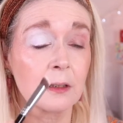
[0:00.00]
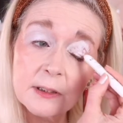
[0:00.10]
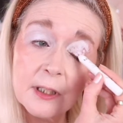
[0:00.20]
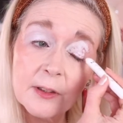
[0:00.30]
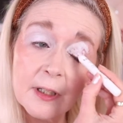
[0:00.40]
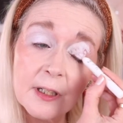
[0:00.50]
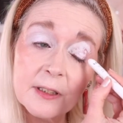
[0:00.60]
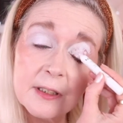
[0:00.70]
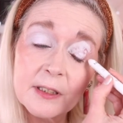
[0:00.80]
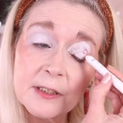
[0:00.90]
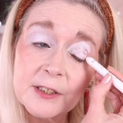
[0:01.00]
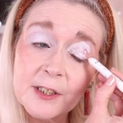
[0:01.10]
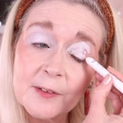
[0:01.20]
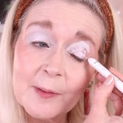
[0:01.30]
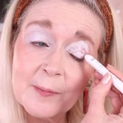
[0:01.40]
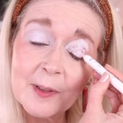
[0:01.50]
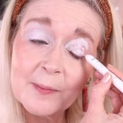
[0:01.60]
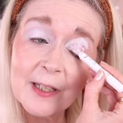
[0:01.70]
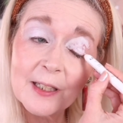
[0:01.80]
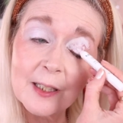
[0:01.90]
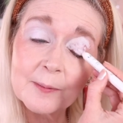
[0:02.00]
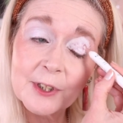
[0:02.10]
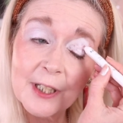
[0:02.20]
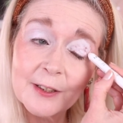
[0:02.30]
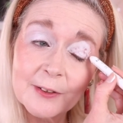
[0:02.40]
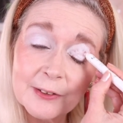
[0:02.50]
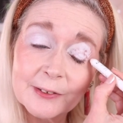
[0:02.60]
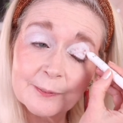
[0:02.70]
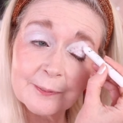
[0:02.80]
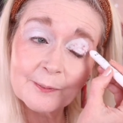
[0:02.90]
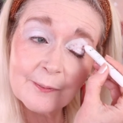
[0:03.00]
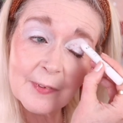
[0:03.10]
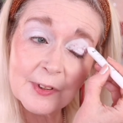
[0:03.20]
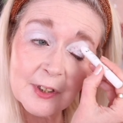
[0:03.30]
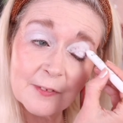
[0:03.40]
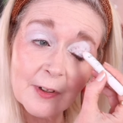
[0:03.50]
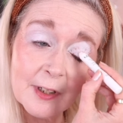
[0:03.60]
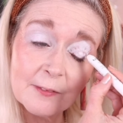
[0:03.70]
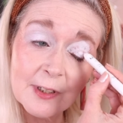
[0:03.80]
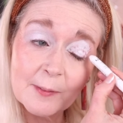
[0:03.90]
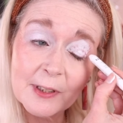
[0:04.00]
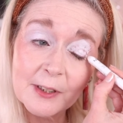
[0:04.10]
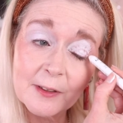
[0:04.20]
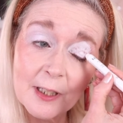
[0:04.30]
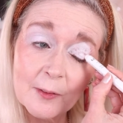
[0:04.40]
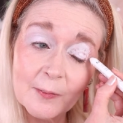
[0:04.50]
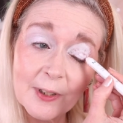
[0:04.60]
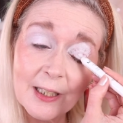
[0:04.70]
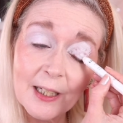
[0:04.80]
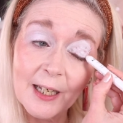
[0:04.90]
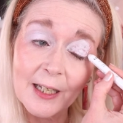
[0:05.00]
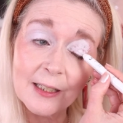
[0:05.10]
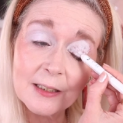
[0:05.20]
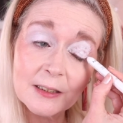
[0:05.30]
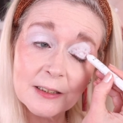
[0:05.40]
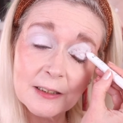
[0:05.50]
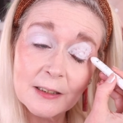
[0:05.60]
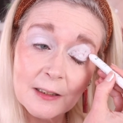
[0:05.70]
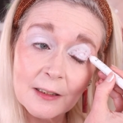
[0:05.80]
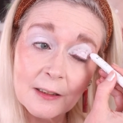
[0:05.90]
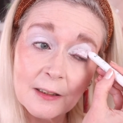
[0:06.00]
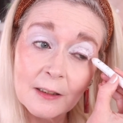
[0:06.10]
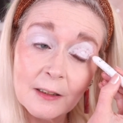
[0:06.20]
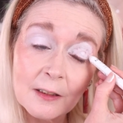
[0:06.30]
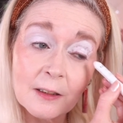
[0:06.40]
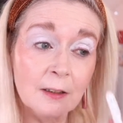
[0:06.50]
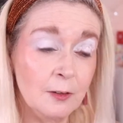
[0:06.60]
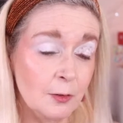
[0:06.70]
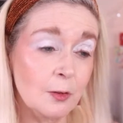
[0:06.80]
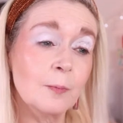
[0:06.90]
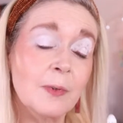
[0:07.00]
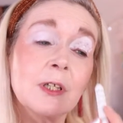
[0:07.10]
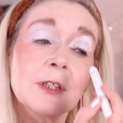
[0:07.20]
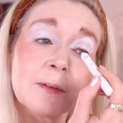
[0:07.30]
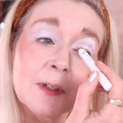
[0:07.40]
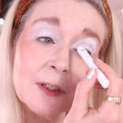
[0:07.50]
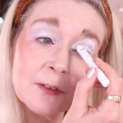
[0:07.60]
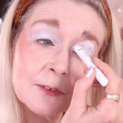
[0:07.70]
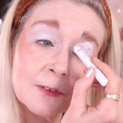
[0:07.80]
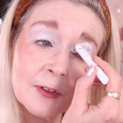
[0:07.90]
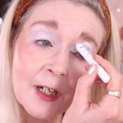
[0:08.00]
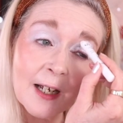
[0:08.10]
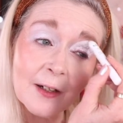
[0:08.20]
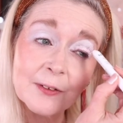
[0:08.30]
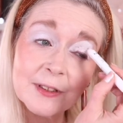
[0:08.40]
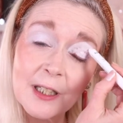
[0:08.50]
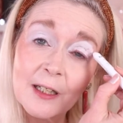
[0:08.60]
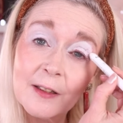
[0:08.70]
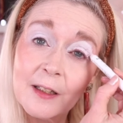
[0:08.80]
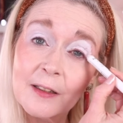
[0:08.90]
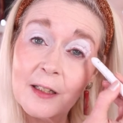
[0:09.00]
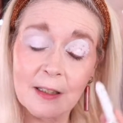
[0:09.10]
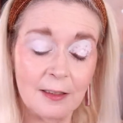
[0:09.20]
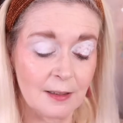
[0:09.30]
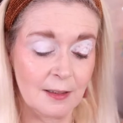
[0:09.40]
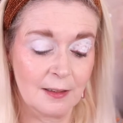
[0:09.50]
So other than doing my makeup channel, which I've only really been doing at weekends, not been doing an awful lot else other than